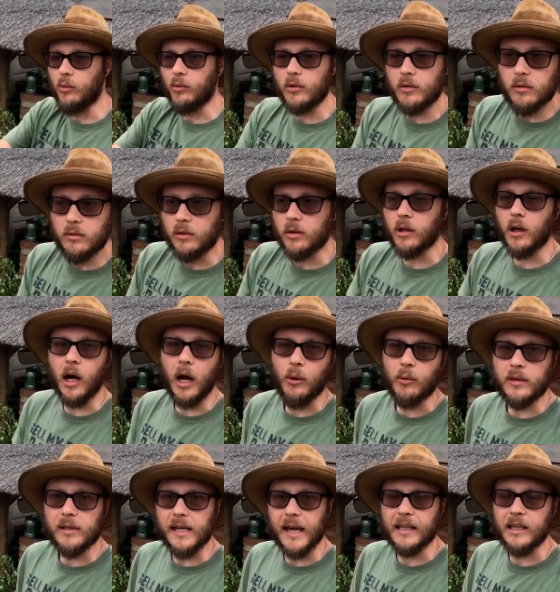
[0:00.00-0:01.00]
I
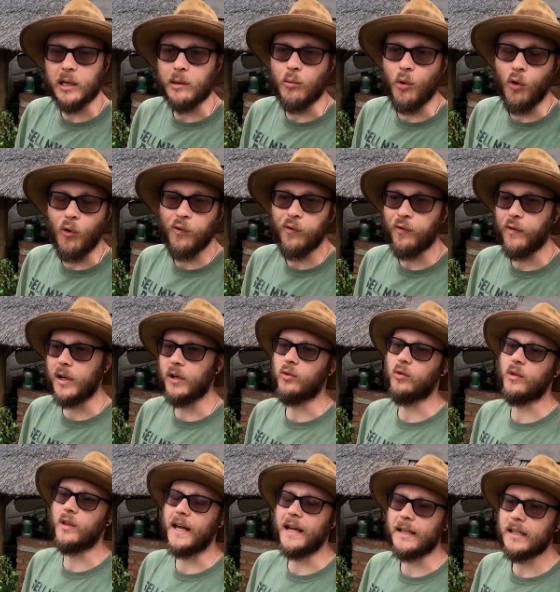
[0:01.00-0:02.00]
would take them off
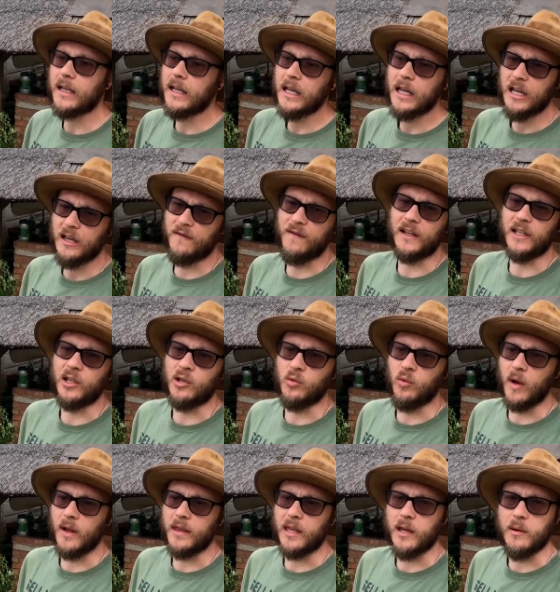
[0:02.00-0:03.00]
and all that if I
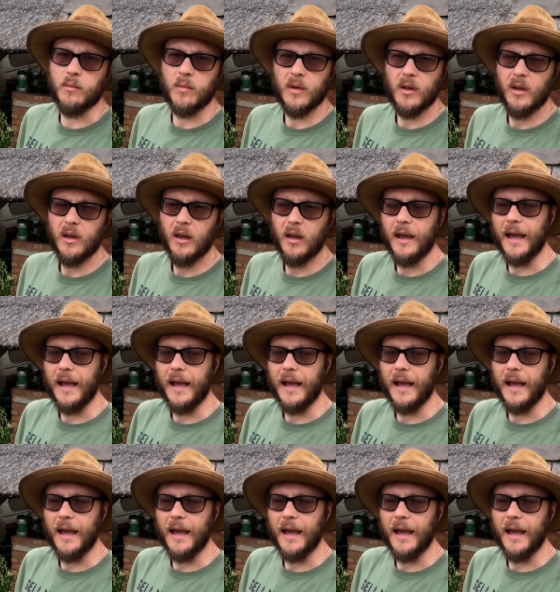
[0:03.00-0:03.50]
didn't want them.